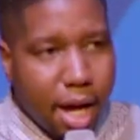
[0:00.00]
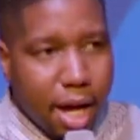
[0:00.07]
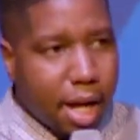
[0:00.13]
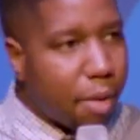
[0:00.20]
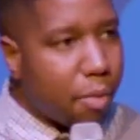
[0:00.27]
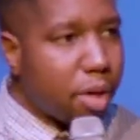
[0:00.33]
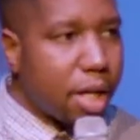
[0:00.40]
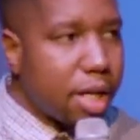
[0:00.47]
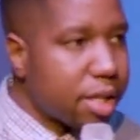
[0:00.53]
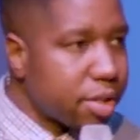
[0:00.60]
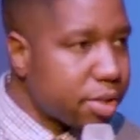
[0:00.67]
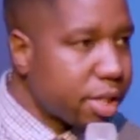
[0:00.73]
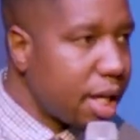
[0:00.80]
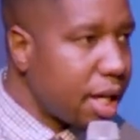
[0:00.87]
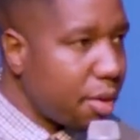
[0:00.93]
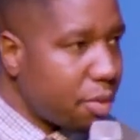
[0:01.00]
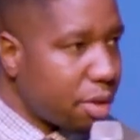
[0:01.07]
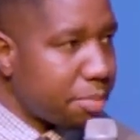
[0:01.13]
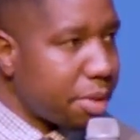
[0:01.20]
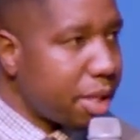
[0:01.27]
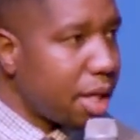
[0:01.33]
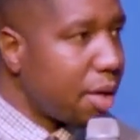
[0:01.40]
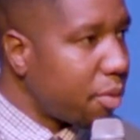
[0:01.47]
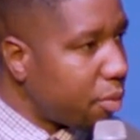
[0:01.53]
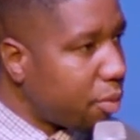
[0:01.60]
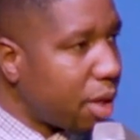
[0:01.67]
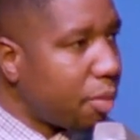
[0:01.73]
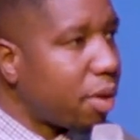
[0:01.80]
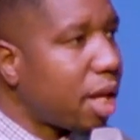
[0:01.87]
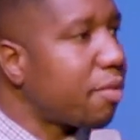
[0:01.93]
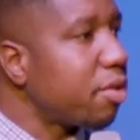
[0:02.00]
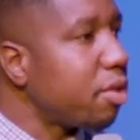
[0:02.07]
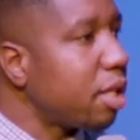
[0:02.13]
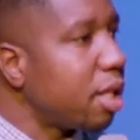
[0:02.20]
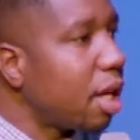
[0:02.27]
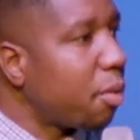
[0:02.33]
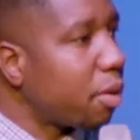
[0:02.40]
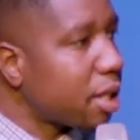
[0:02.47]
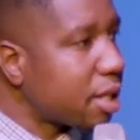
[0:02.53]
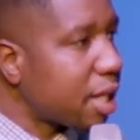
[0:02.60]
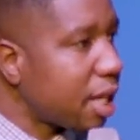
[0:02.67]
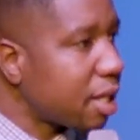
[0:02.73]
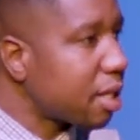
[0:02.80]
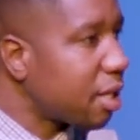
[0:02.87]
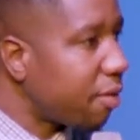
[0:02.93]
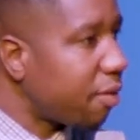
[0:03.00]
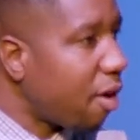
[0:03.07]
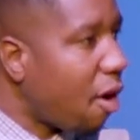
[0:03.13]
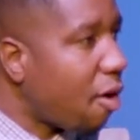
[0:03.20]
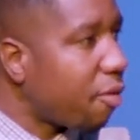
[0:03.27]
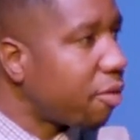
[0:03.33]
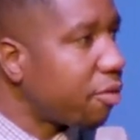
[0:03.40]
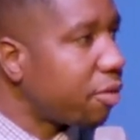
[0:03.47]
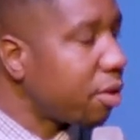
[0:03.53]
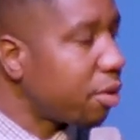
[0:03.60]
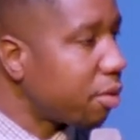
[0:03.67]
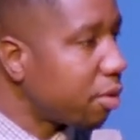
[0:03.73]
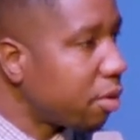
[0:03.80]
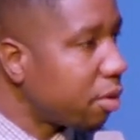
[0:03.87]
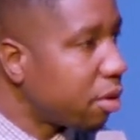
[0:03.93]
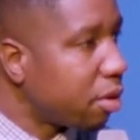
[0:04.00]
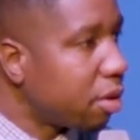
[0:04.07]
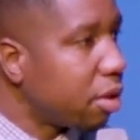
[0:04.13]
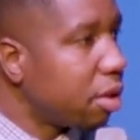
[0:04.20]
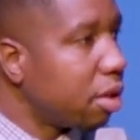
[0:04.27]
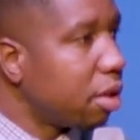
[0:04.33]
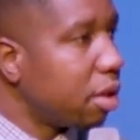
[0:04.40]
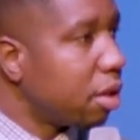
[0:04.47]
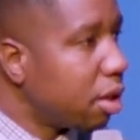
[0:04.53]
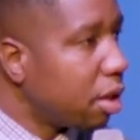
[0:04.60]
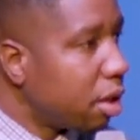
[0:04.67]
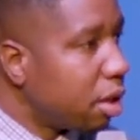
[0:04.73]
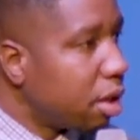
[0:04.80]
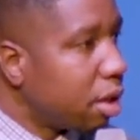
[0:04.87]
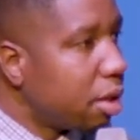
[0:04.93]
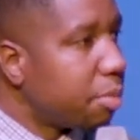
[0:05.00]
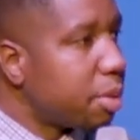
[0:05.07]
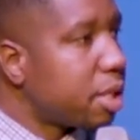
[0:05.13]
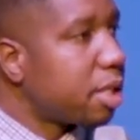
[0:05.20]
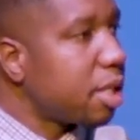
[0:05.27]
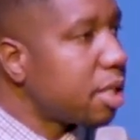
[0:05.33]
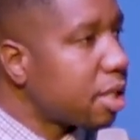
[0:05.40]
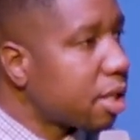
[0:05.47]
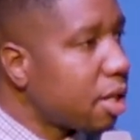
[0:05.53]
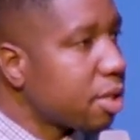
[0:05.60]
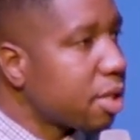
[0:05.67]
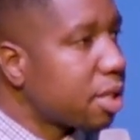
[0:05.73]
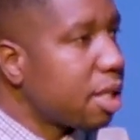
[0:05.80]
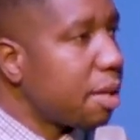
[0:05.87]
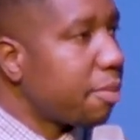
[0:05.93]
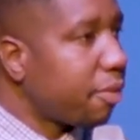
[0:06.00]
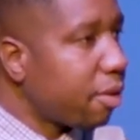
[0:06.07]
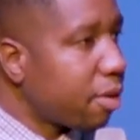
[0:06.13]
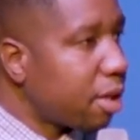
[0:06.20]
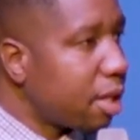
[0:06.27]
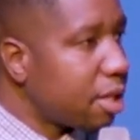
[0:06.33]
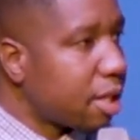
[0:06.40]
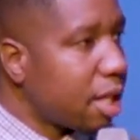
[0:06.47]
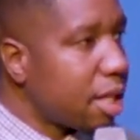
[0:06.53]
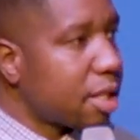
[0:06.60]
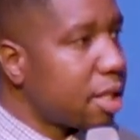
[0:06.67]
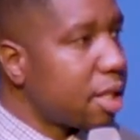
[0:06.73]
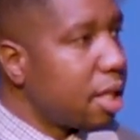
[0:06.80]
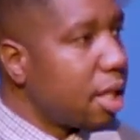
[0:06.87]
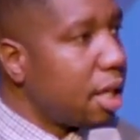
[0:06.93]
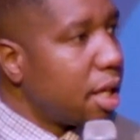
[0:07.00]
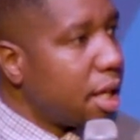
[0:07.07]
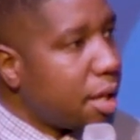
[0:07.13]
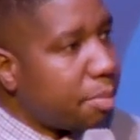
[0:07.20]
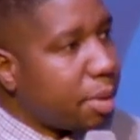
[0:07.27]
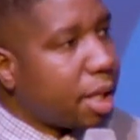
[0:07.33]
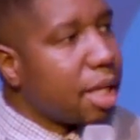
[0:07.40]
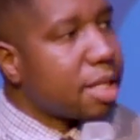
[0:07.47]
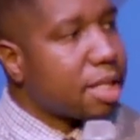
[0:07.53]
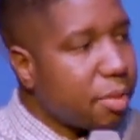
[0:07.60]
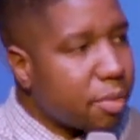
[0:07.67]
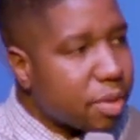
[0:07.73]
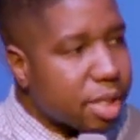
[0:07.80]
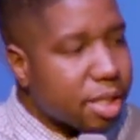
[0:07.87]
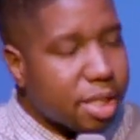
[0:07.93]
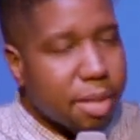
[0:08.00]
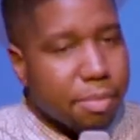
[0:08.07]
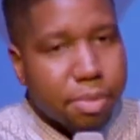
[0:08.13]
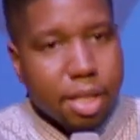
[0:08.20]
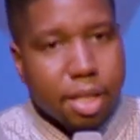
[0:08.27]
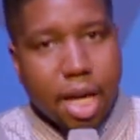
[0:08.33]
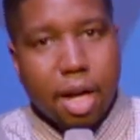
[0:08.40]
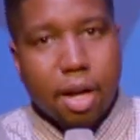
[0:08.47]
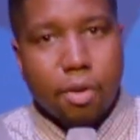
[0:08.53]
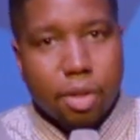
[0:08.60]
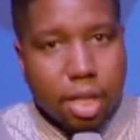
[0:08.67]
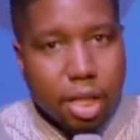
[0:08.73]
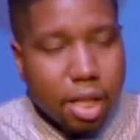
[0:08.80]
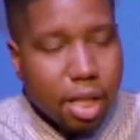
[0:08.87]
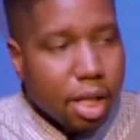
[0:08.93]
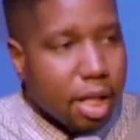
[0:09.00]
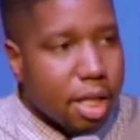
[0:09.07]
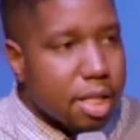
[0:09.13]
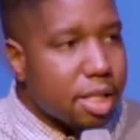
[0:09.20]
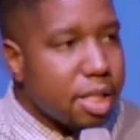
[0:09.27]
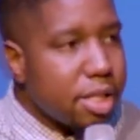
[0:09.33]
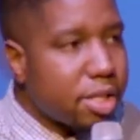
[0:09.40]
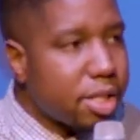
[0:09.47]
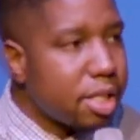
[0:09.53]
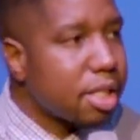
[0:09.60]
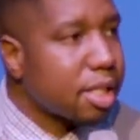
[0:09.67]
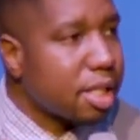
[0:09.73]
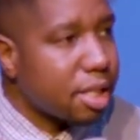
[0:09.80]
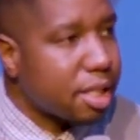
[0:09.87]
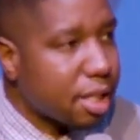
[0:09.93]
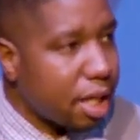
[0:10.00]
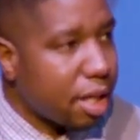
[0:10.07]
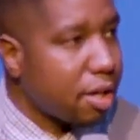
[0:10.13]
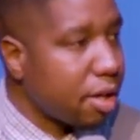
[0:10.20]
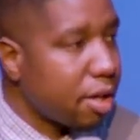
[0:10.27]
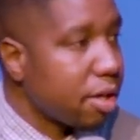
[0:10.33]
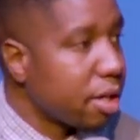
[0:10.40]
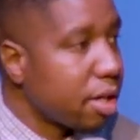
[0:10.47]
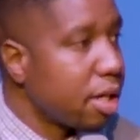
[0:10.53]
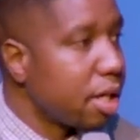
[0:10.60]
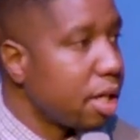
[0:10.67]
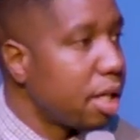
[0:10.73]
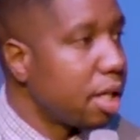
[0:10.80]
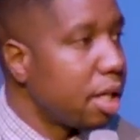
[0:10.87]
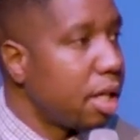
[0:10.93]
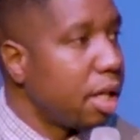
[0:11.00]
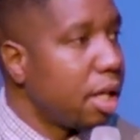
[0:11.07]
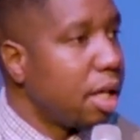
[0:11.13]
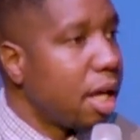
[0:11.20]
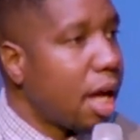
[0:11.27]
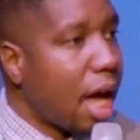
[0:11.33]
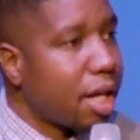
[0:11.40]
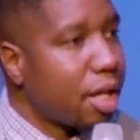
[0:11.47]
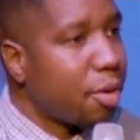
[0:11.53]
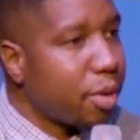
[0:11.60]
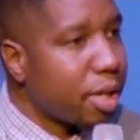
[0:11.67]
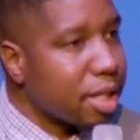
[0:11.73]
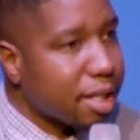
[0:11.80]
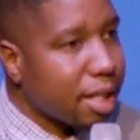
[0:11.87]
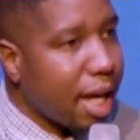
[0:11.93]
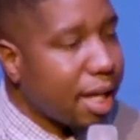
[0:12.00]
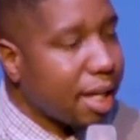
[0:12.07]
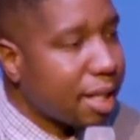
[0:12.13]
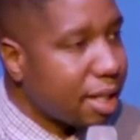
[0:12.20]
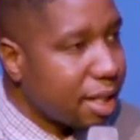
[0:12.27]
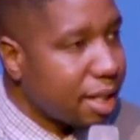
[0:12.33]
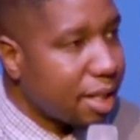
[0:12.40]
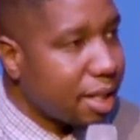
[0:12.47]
I, I want to understand. I want to be there. Want, whatever you need, I want to take stuff off of you. But Jesus goes a step further. He says, because he was tempted, not only, see, Jesus can say to her, I know what it's like.